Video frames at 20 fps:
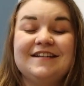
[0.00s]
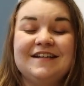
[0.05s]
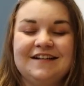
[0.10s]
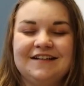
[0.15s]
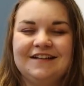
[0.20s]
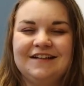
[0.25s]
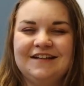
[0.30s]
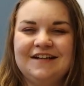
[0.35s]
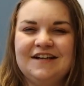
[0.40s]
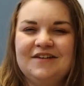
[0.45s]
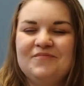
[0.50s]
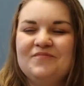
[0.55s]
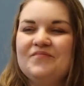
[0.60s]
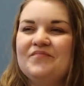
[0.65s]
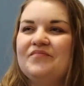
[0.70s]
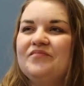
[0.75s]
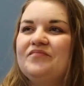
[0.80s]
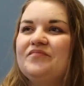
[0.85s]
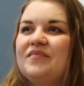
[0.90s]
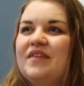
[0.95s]
Italy.
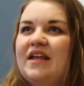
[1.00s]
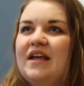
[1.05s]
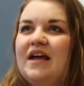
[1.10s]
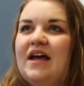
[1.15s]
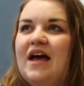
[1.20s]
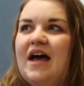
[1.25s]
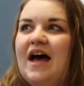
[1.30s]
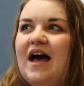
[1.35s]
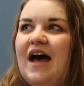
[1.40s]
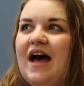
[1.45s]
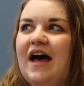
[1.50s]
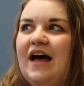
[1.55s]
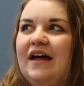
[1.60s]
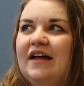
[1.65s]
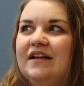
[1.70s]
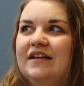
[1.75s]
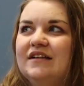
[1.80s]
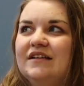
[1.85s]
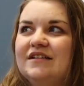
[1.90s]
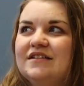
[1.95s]

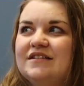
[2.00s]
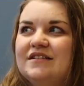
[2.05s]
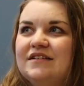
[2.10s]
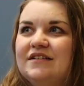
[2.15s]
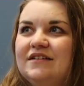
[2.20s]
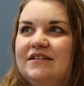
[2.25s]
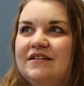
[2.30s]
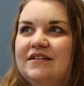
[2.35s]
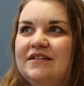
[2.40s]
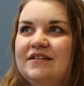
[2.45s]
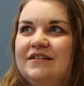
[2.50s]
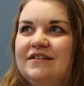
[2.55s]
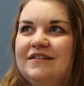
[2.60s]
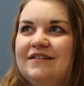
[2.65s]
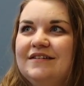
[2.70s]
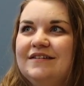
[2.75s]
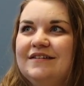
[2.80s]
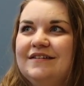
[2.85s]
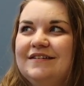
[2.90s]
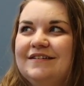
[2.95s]
And,
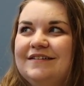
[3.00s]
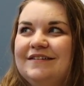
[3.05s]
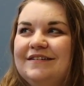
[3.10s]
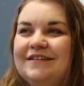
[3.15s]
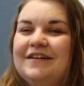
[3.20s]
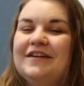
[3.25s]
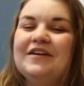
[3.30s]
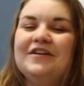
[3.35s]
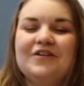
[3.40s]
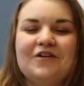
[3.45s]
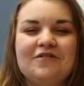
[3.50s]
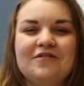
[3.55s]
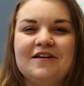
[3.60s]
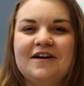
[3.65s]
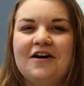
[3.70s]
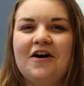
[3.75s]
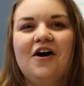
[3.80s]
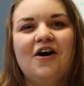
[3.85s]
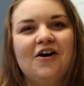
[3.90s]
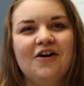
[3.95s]
you know, they
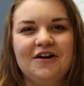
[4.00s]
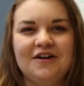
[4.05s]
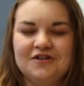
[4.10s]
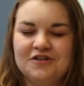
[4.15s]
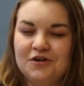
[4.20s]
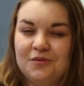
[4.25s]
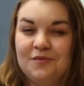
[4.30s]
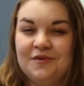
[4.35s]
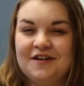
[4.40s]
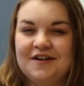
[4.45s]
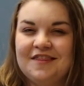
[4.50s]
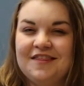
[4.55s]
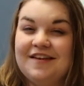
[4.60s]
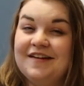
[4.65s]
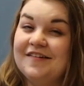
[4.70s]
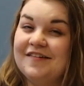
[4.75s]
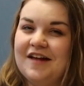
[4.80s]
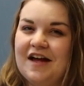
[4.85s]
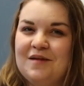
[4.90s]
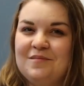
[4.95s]
all interpreted the
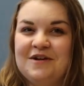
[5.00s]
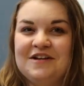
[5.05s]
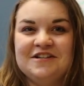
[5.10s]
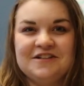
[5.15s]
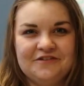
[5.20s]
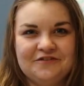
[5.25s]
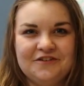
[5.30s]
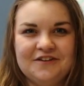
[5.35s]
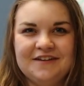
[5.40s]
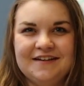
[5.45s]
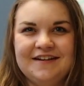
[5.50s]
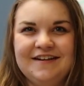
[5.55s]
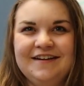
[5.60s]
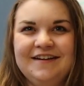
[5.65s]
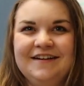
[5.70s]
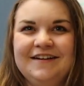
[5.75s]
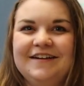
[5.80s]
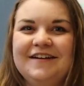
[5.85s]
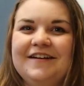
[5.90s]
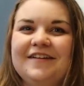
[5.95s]
assignment differently,
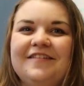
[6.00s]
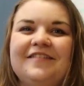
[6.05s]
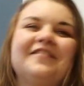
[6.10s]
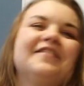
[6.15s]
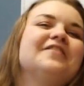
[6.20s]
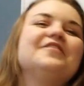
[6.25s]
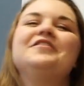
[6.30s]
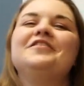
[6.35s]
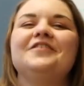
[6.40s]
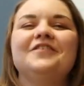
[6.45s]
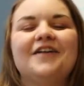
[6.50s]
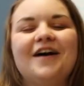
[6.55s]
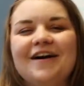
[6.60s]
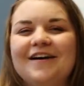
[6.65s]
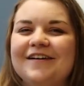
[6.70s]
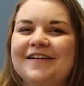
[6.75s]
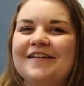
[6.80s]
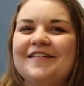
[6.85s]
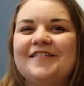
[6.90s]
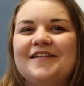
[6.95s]
so you're not
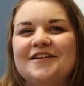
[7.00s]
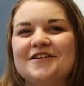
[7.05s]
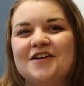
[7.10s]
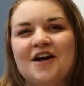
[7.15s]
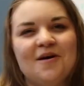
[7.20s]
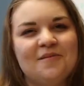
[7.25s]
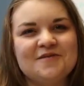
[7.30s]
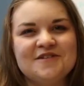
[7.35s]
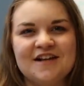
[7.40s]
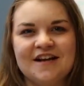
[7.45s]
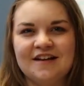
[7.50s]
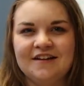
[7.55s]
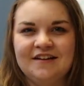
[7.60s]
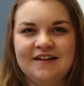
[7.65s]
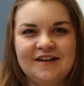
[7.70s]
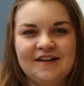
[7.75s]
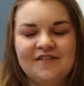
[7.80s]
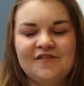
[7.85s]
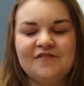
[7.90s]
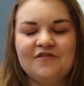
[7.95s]
going to see top 10
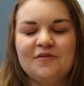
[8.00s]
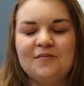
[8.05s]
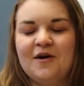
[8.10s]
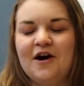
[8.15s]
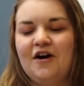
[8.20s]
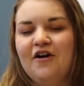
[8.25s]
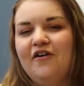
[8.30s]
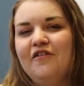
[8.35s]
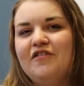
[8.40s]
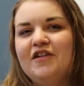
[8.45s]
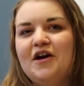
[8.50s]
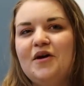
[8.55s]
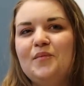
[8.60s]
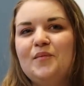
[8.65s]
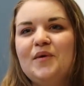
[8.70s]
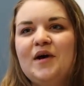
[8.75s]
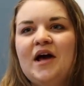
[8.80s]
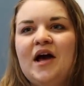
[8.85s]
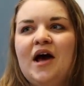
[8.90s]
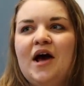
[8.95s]
lists from all of them,
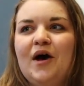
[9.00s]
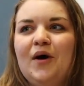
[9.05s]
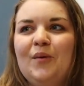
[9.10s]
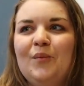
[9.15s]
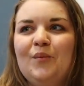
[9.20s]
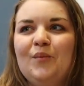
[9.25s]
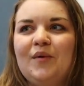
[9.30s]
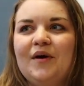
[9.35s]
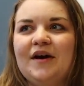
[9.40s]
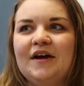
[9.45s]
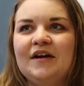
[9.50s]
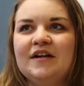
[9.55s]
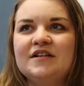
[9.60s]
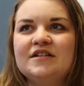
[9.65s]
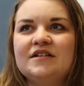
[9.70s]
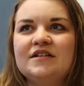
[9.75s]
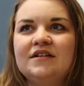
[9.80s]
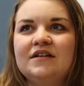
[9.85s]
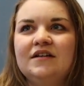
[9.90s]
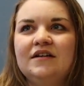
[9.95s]
but
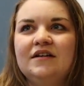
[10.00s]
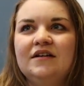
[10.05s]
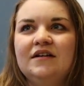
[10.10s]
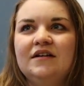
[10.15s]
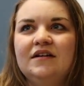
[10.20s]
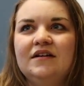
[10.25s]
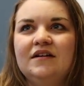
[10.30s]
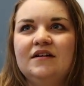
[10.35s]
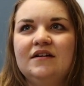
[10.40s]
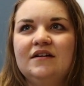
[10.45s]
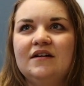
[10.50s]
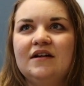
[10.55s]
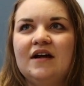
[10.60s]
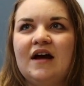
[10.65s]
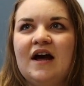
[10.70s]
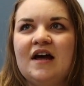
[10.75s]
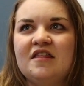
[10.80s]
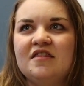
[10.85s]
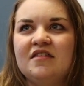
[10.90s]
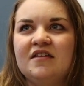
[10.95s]

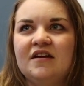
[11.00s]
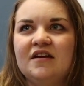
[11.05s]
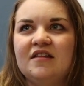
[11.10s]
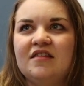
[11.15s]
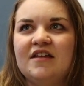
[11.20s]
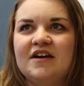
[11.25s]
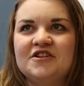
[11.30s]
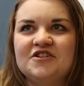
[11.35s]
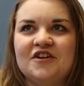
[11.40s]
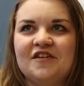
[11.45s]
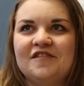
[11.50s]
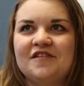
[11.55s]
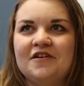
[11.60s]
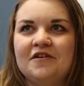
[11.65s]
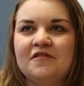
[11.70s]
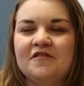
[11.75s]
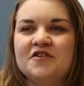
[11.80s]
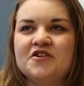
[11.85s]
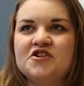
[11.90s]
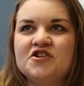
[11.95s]
I think that just
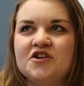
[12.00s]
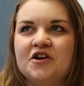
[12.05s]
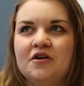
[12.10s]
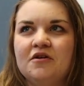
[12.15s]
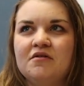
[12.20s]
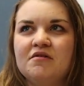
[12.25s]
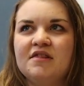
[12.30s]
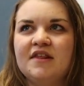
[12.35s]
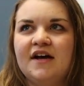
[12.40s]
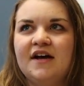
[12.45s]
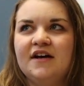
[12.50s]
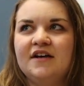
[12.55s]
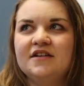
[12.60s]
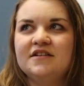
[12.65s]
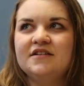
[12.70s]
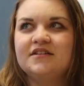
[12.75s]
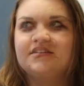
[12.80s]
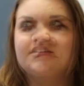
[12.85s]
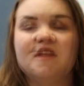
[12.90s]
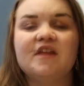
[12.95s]
goes to show that
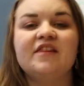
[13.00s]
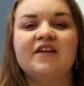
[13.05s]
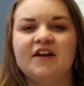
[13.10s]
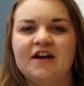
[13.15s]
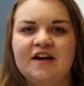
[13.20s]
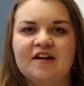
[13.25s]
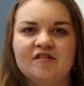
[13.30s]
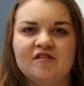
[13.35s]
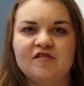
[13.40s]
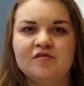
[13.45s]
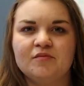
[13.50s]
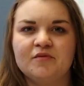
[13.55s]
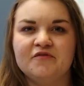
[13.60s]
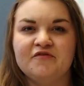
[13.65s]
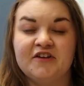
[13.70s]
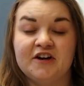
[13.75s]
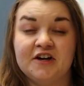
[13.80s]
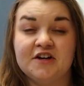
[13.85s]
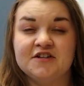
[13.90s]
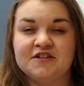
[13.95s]
their answers were
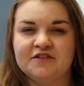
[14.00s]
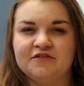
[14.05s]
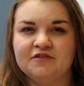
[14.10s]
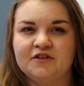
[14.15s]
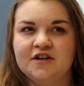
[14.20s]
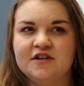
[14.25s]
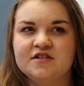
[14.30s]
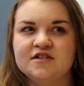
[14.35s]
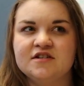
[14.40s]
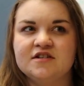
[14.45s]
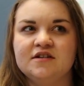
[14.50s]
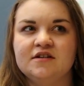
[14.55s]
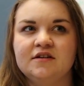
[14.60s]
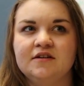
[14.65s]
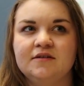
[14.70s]
very different.